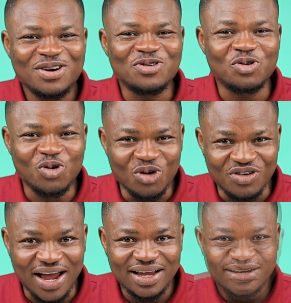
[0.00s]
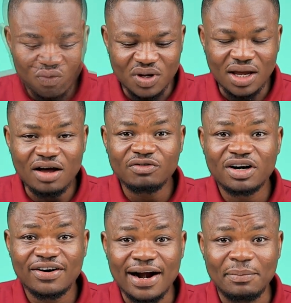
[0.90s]
nkonya. We have
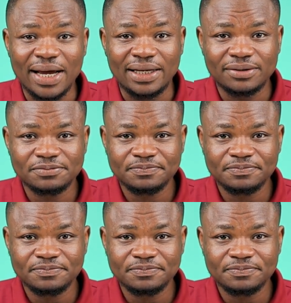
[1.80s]
kramai,